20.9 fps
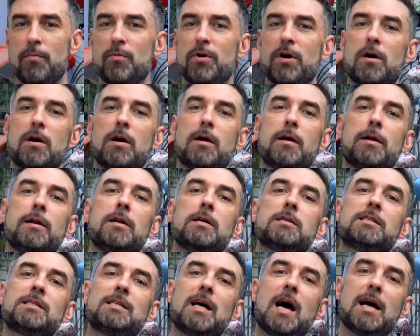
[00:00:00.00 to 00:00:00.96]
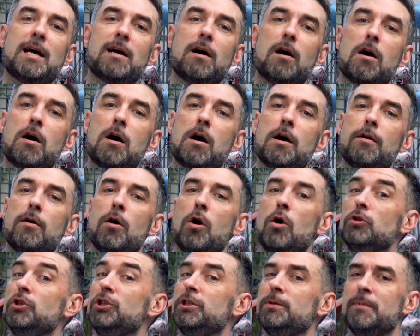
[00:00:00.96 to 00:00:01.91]
and we are in Saigon,
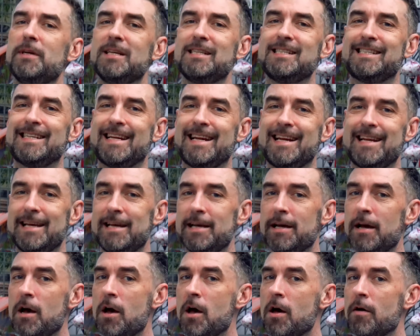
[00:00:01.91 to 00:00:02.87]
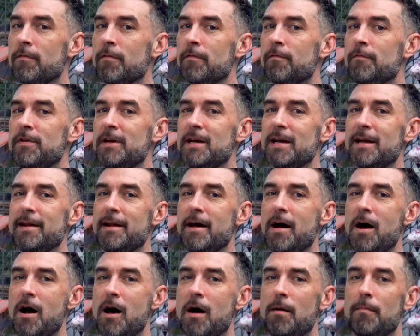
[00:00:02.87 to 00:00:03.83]
Ho Chi Minh City,
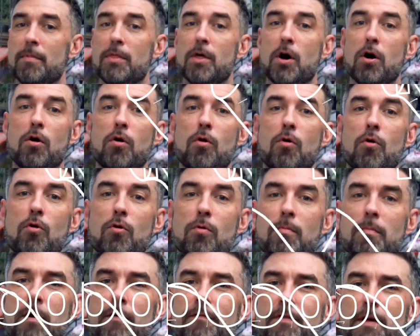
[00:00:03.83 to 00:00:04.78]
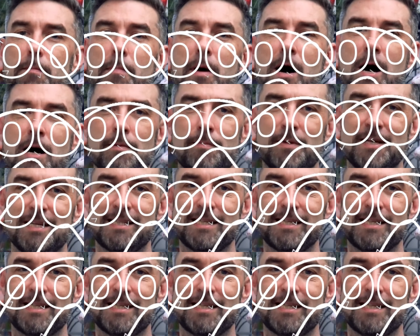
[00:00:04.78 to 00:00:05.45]
Vietnam, the home of the banh mi